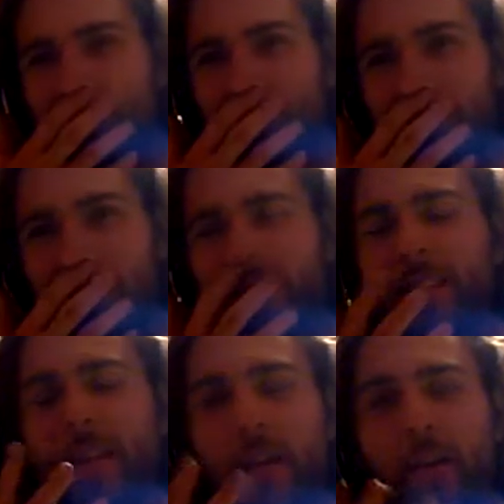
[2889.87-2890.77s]
place again, a
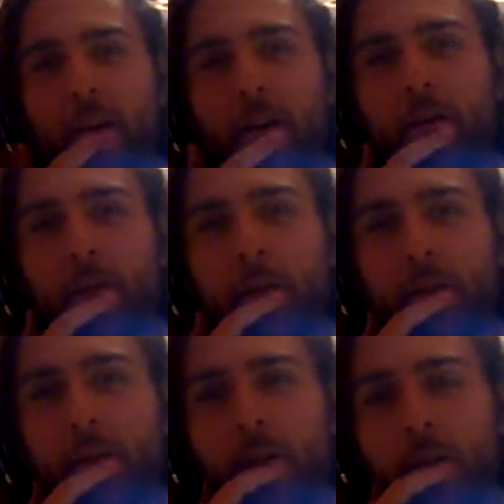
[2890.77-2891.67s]
second American
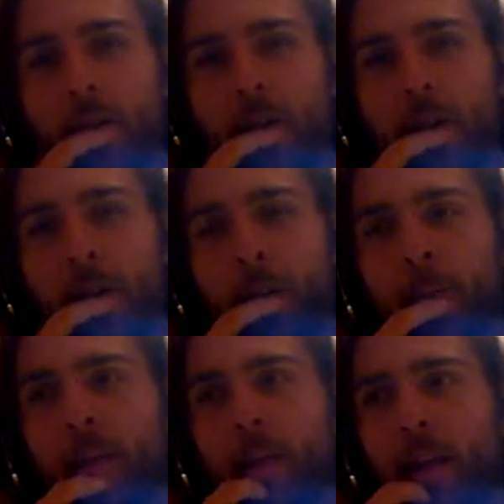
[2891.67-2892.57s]
Revolution,
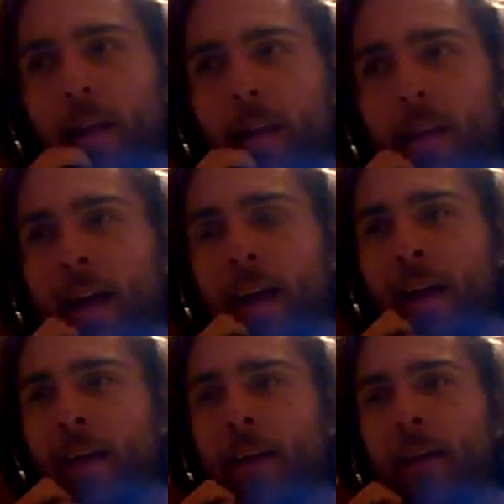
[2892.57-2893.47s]
in
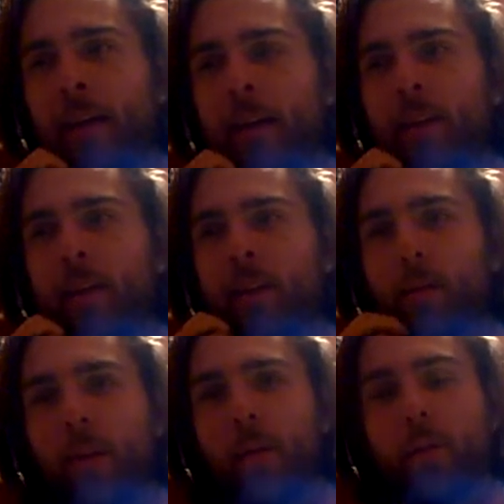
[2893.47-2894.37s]
that the
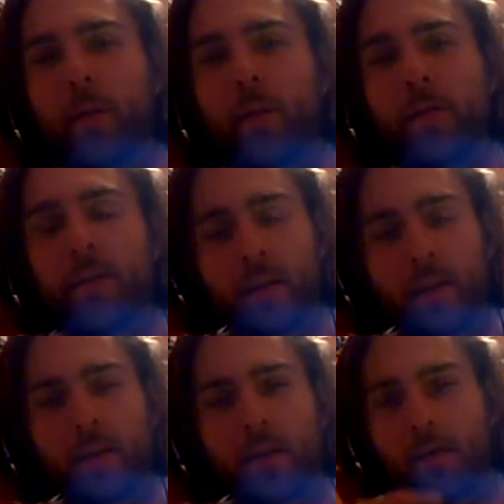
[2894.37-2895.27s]
people of this
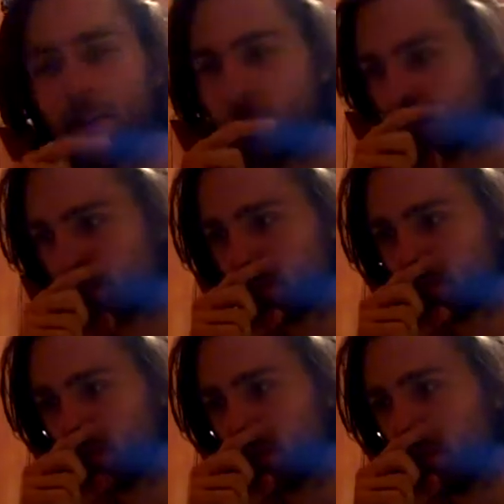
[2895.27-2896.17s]
country
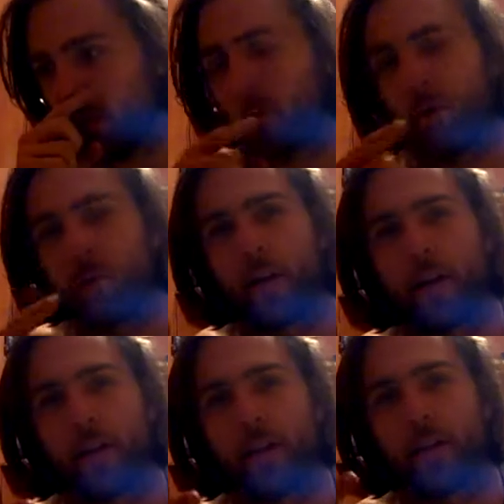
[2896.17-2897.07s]
were
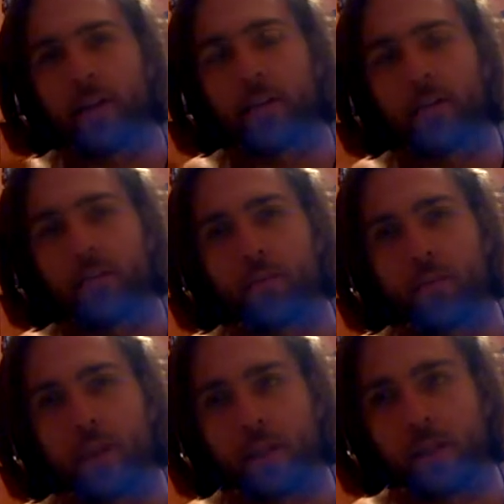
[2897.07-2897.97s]
fighting against the
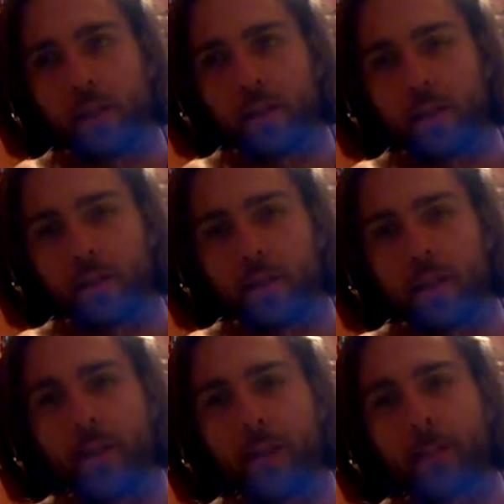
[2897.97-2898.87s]
British, were
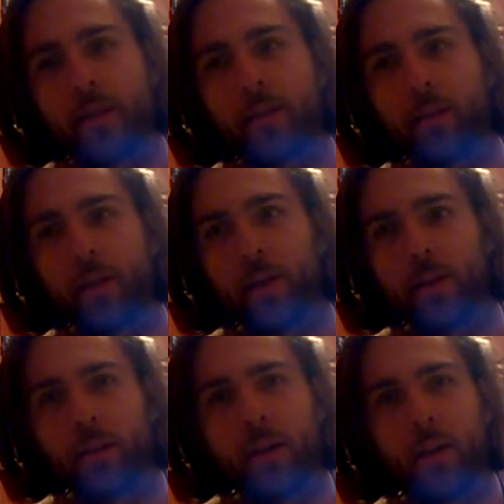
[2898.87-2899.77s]
standing up against the
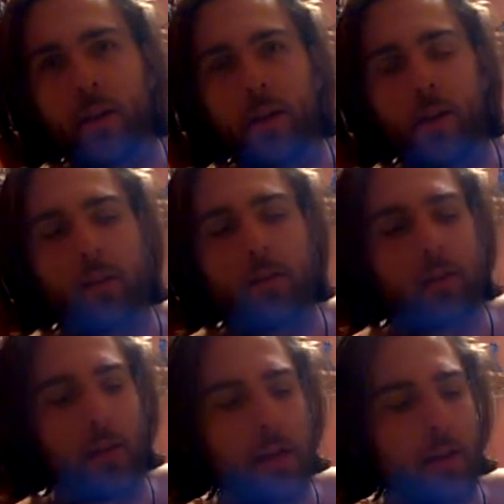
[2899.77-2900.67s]
British,
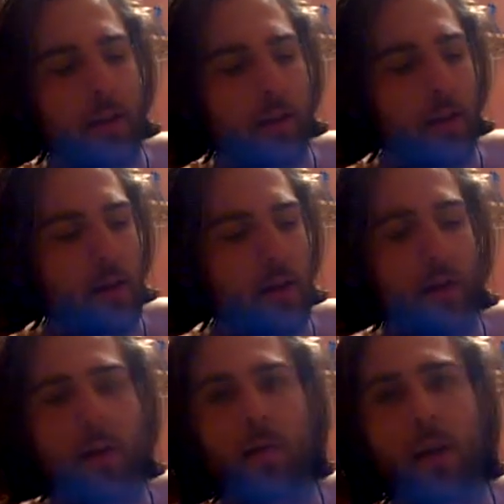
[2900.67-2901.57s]
saying, you know,
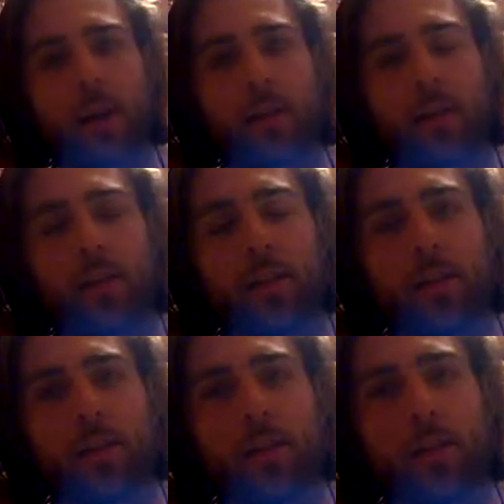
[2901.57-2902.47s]
no
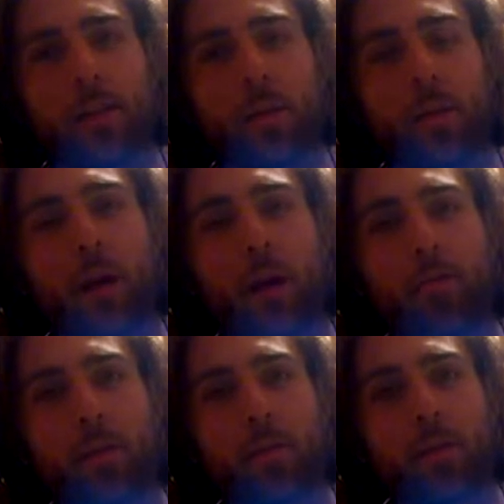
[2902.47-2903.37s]
taxation without
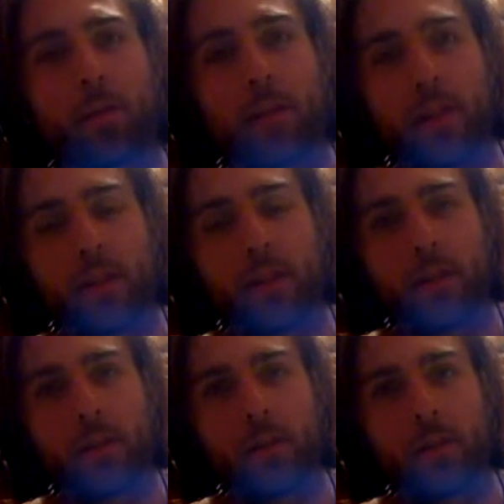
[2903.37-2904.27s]
representation.